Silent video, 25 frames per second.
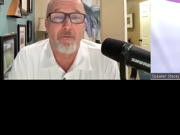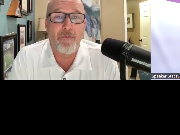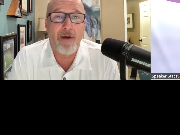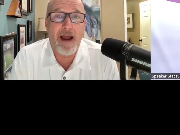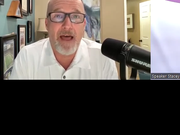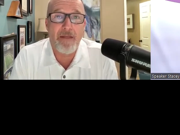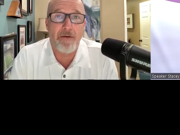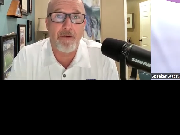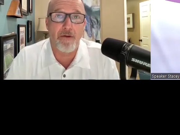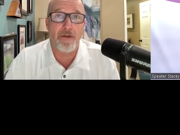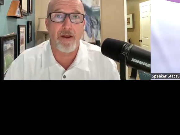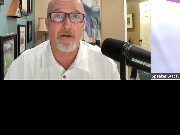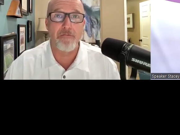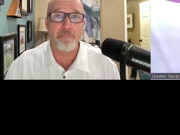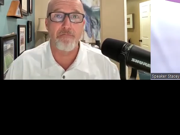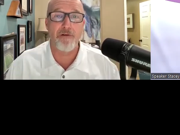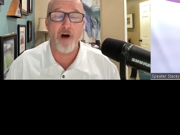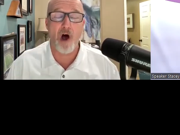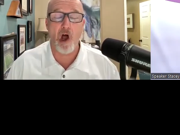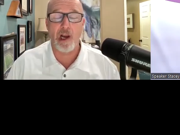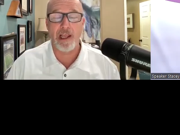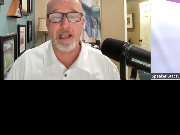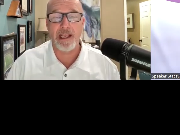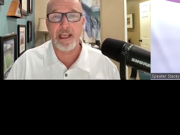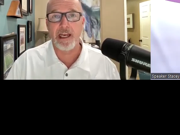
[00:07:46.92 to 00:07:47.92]
rather than
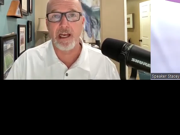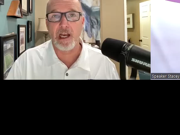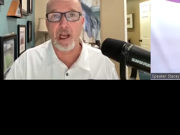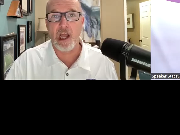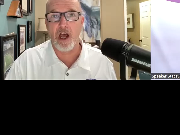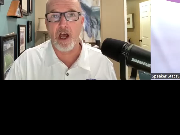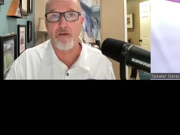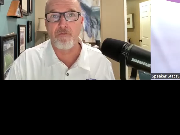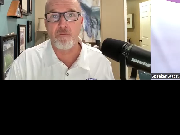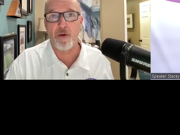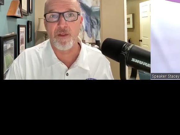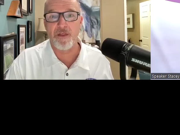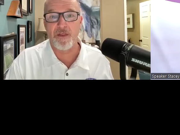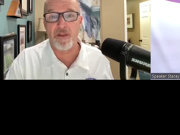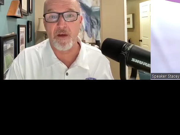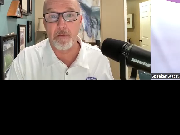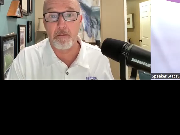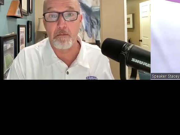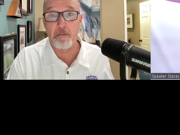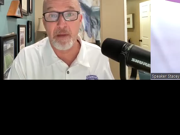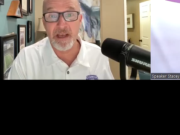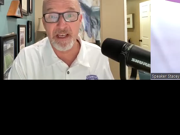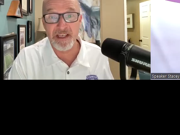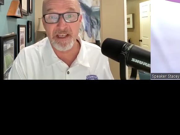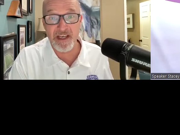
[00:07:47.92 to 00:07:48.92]
falling in love with the
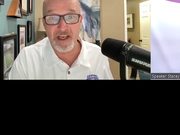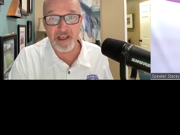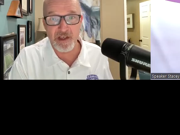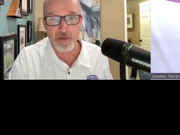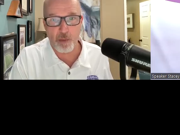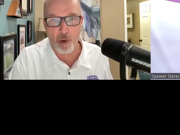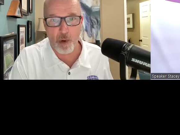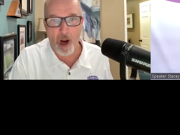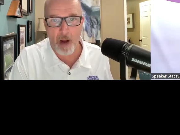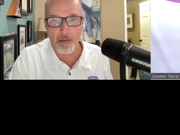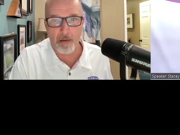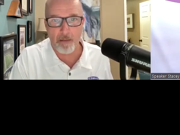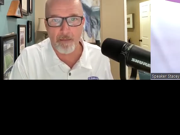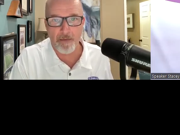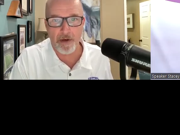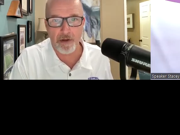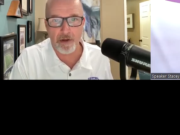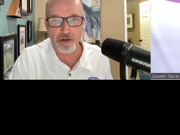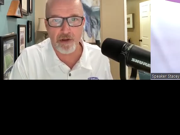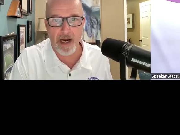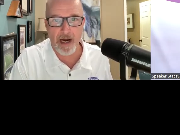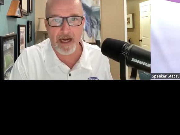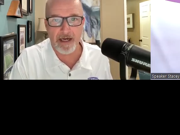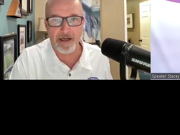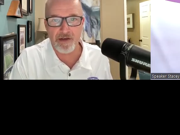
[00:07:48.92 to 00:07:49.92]
business problem
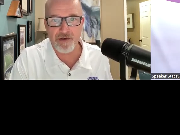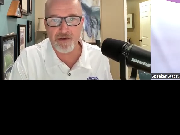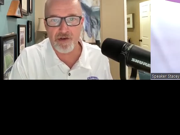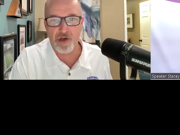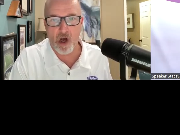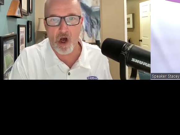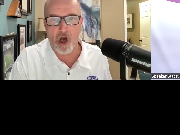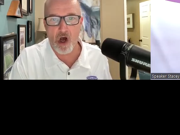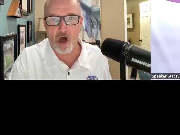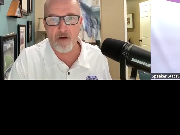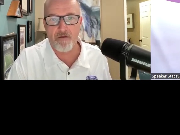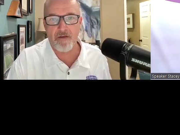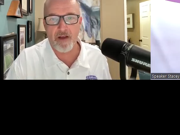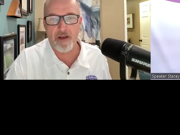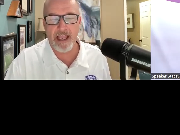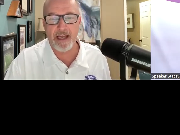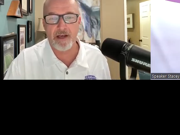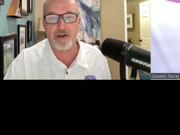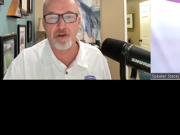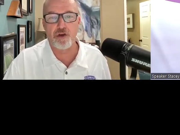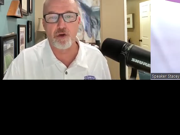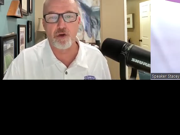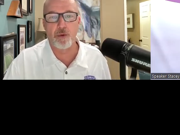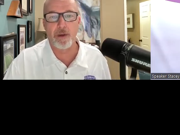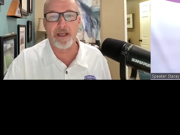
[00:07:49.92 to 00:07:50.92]
they're trying to solve
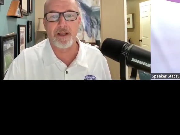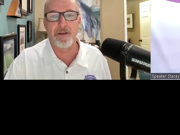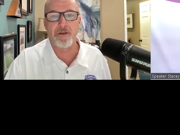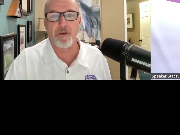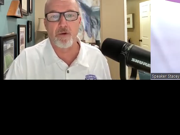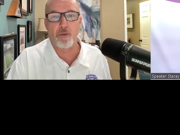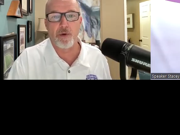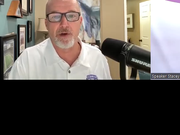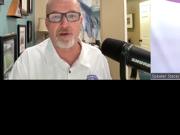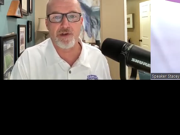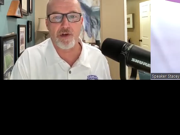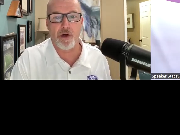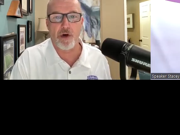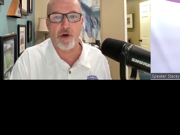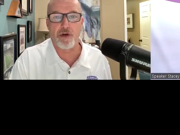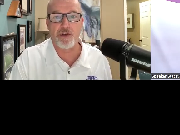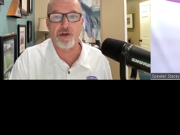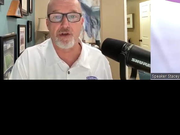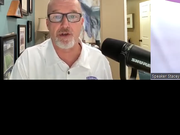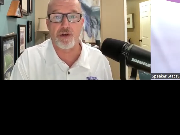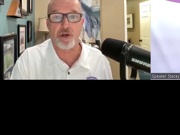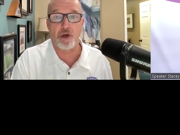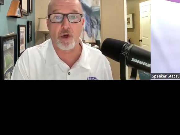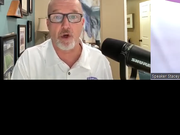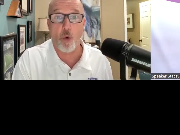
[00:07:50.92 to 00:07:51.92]
and doing the
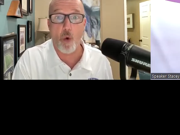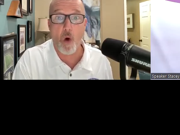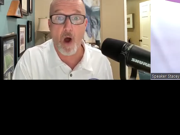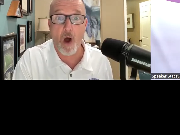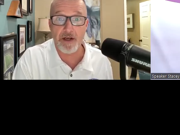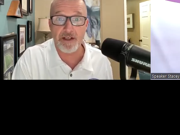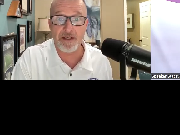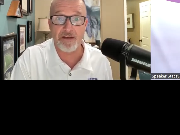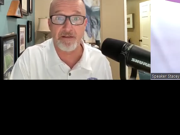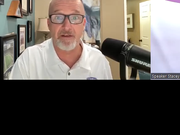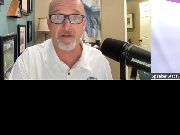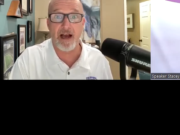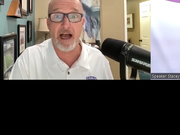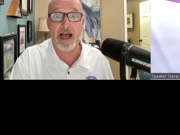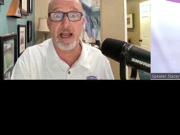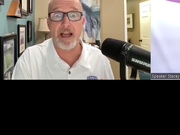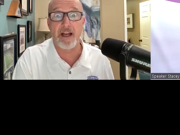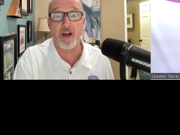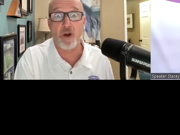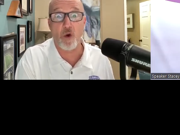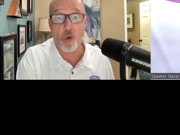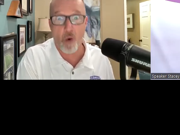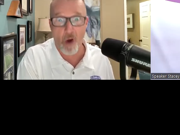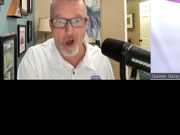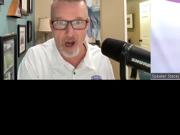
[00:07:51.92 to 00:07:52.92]
research to quantify
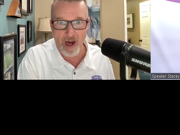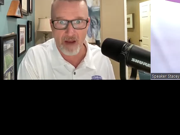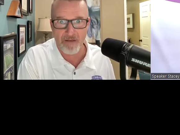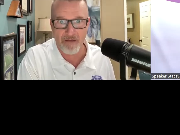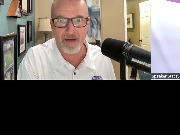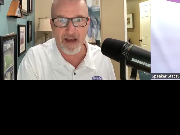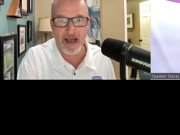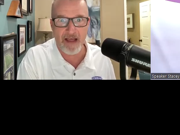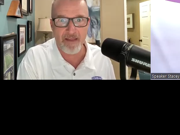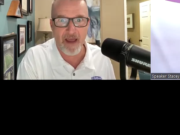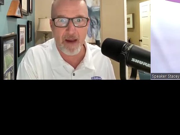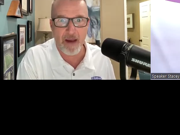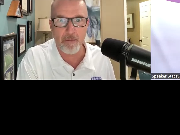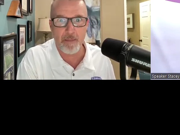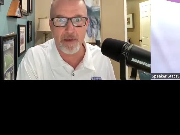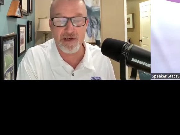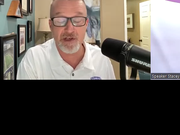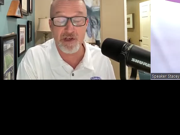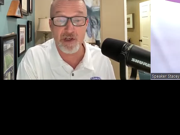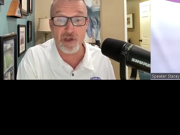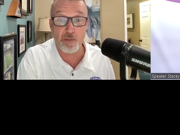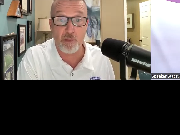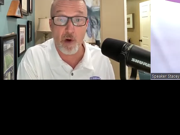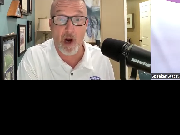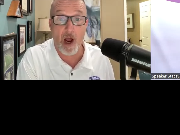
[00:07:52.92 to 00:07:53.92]
and qualify that
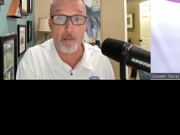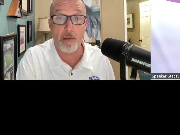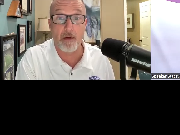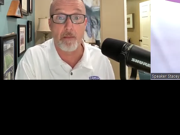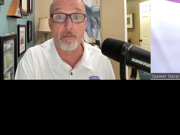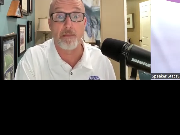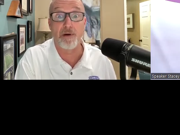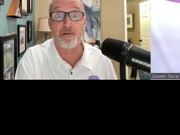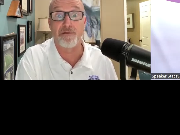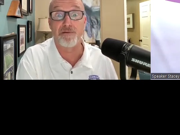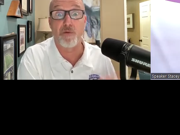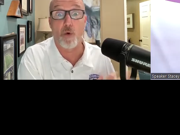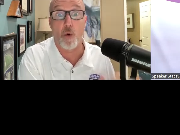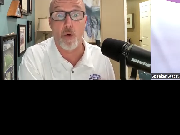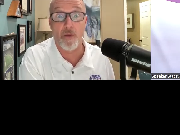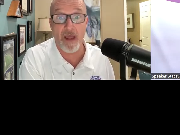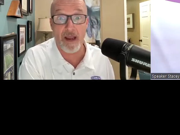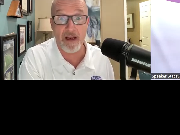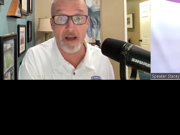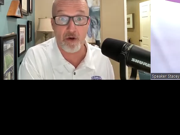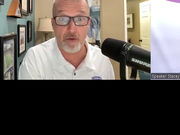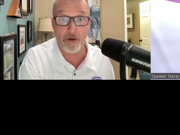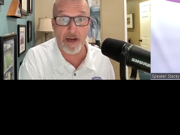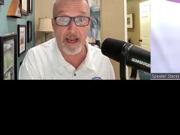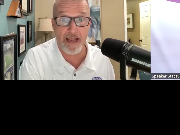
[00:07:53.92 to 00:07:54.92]
business problem before
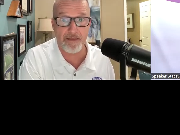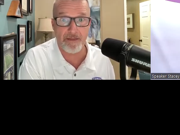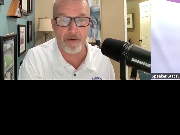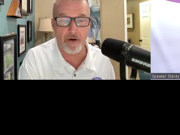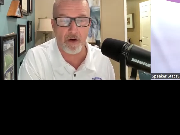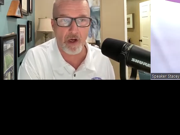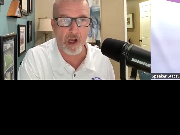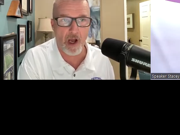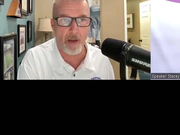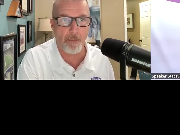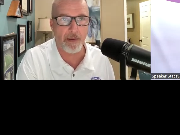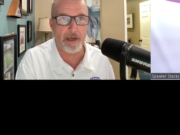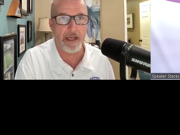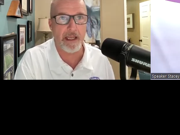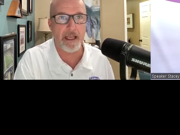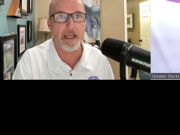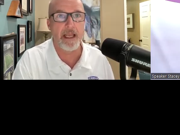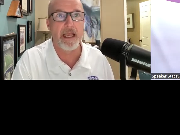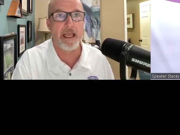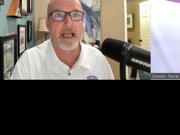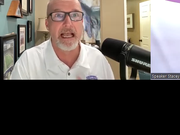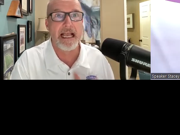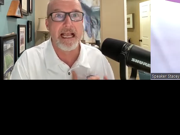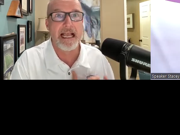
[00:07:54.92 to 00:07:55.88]
they create their company